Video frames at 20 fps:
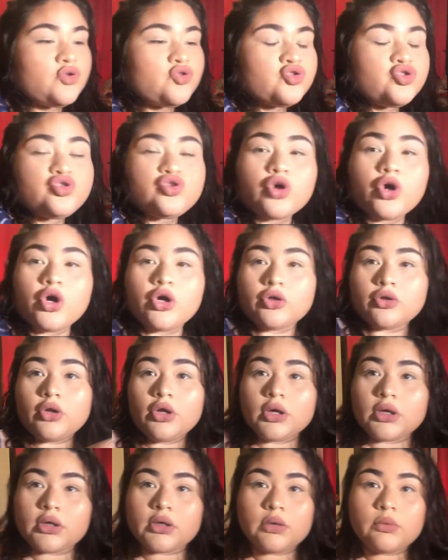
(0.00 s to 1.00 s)
strong
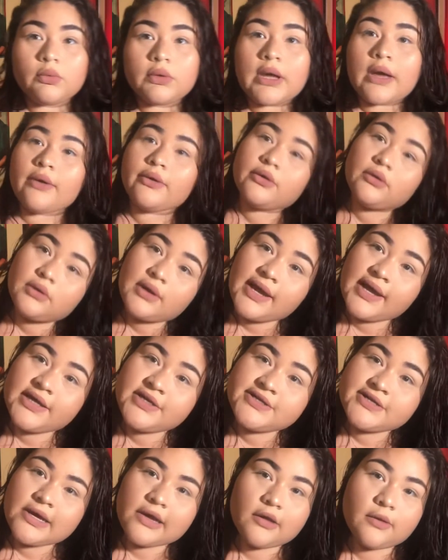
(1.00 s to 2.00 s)
look without
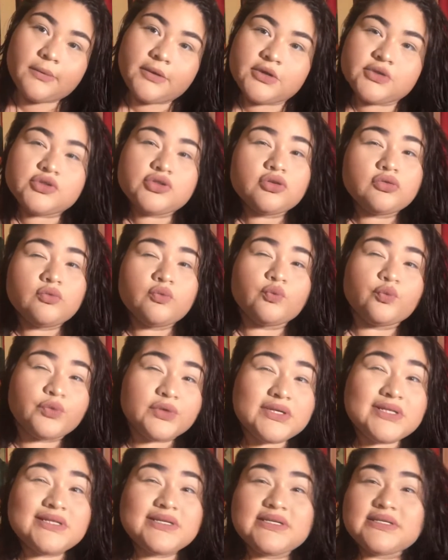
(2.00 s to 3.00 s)
eyeshadow, because you don't
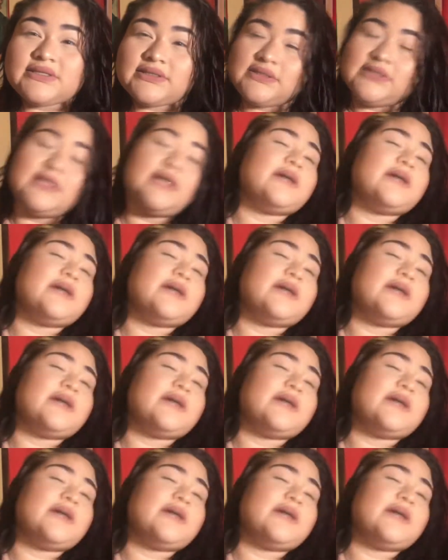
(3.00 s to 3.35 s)
really need